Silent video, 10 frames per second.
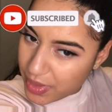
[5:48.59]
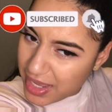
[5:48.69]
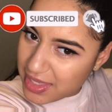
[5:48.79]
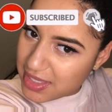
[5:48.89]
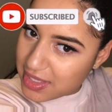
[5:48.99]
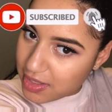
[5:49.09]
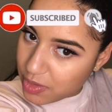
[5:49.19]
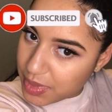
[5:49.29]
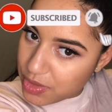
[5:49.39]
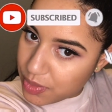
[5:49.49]
I think this is a little bit
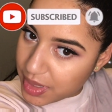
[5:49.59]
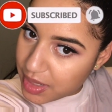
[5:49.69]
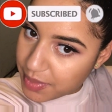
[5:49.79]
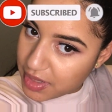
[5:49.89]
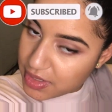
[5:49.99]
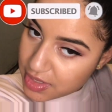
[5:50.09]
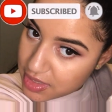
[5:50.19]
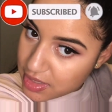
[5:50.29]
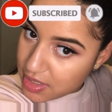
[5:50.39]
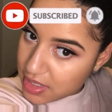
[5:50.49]
too big. I'm gonna just
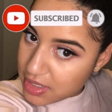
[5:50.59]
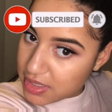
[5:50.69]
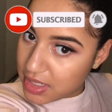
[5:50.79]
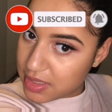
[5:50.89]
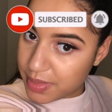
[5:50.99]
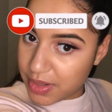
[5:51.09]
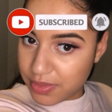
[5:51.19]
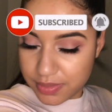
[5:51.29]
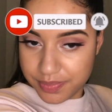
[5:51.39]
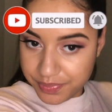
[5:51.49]
take some out.
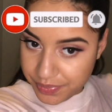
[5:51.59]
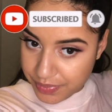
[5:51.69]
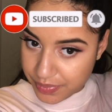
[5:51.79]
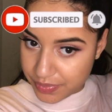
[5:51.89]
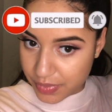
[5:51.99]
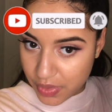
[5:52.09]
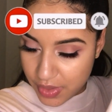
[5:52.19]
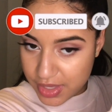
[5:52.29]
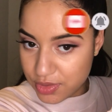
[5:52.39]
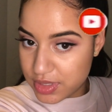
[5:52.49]
Okay,
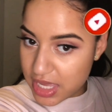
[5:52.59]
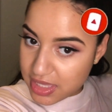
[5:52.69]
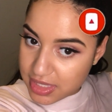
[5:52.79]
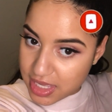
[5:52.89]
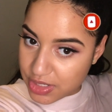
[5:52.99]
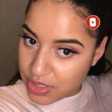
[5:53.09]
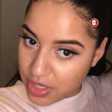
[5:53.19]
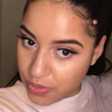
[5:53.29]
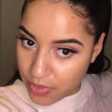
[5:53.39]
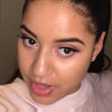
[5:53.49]
so take the section that you
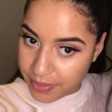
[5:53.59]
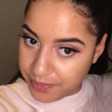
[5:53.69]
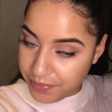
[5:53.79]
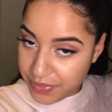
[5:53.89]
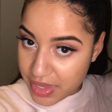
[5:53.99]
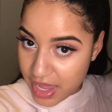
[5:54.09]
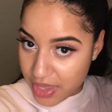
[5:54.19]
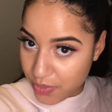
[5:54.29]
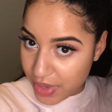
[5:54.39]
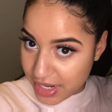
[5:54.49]
want and
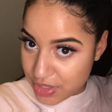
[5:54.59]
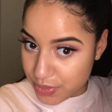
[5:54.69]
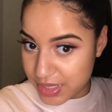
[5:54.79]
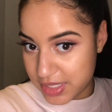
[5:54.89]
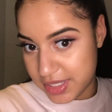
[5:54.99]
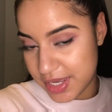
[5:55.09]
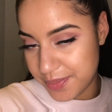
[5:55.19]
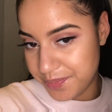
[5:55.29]
you want to twist it.